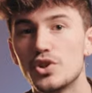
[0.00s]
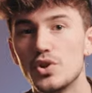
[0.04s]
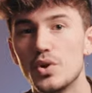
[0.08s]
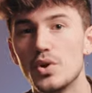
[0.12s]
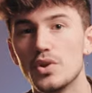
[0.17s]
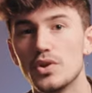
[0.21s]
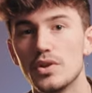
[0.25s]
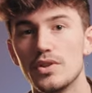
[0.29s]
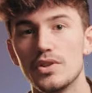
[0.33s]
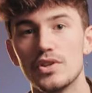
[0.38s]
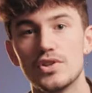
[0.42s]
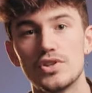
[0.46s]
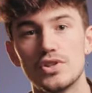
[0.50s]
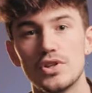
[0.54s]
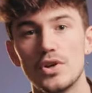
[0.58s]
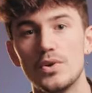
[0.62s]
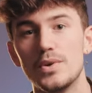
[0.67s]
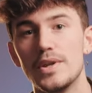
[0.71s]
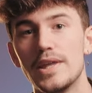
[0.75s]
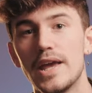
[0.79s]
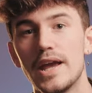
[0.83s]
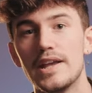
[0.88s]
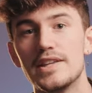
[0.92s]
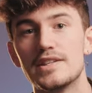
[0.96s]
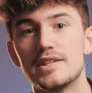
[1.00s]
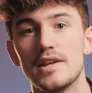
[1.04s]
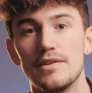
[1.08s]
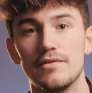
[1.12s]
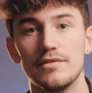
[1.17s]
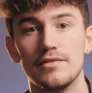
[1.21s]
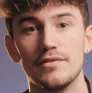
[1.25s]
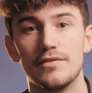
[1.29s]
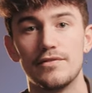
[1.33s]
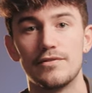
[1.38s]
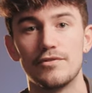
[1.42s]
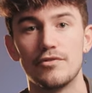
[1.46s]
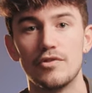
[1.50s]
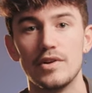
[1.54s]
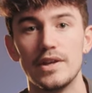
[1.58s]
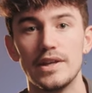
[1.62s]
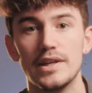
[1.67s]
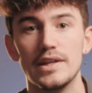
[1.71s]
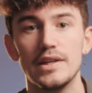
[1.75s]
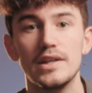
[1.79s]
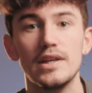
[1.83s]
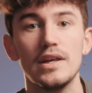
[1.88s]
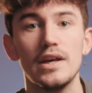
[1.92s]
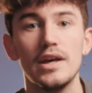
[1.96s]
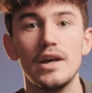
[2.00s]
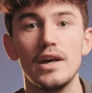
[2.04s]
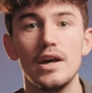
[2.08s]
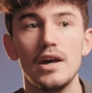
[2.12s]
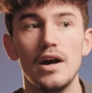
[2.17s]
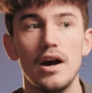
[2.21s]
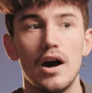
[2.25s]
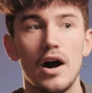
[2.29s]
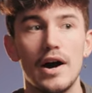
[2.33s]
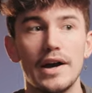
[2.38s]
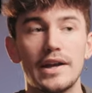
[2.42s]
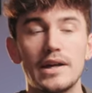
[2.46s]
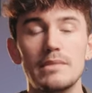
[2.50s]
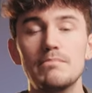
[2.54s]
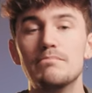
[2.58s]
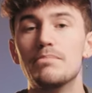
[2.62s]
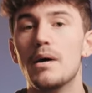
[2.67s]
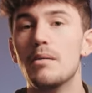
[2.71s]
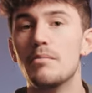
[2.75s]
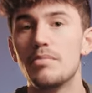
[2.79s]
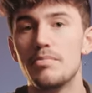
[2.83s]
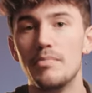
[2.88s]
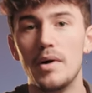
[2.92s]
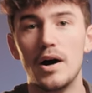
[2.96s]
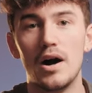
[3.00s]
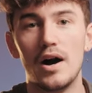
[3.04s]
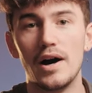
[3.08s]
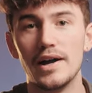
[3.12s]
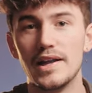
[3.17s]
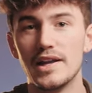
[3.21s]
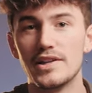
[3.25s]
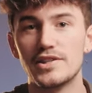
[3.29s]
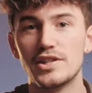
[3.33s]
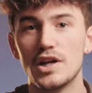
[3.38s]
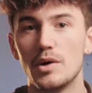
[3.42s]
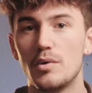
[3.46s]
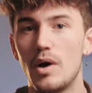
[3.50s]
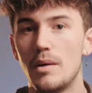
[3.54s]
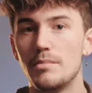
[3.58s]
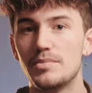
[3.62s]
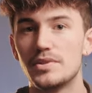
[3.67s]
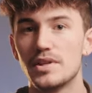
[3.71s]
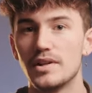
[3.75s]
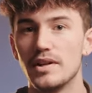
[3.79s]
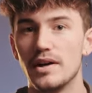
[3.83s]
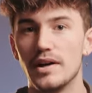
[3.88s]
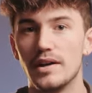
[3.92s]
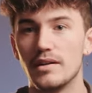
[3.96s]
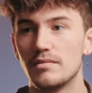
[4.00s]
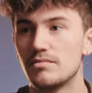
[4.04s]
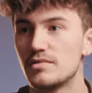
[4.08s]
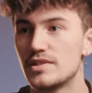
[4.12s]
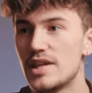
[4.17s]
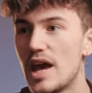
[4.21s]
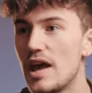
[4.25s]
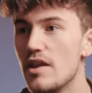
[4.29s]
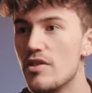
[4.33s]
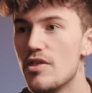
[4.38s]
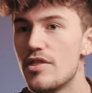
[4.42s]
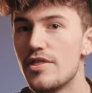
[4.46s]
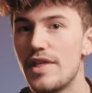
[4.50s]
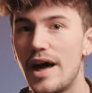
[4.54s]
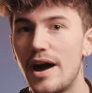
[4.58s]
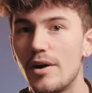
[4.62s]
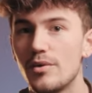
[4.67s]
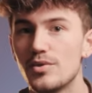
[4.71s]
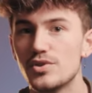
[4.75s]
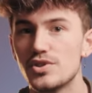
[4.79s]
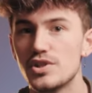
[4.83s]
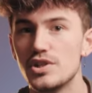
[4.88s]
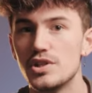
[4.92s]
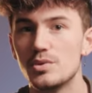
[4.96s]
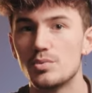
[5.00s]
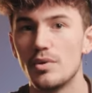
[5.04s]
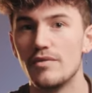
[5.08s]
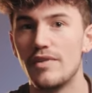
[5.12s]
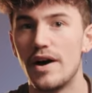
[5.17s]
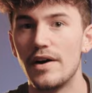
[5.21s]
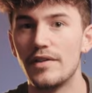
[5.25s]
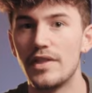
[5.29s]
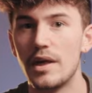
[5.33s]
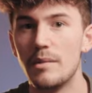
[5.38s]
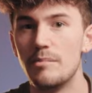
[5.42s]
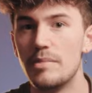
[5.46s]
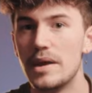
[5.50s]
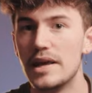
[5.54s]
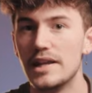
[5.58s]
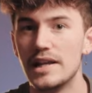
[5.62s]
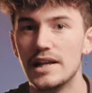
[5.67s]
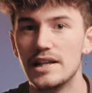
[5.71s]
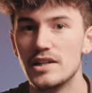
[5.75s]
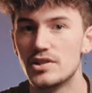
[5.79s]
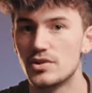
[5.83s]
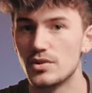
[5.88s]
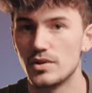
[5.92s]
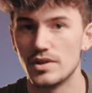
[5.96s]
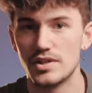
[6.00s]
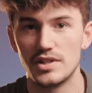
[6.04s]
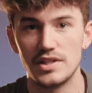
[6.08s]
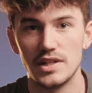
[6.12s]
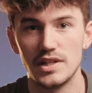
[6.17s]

shooting on the Sony a7 III. I can bump my ISO up to like 10,000 without there being any sort of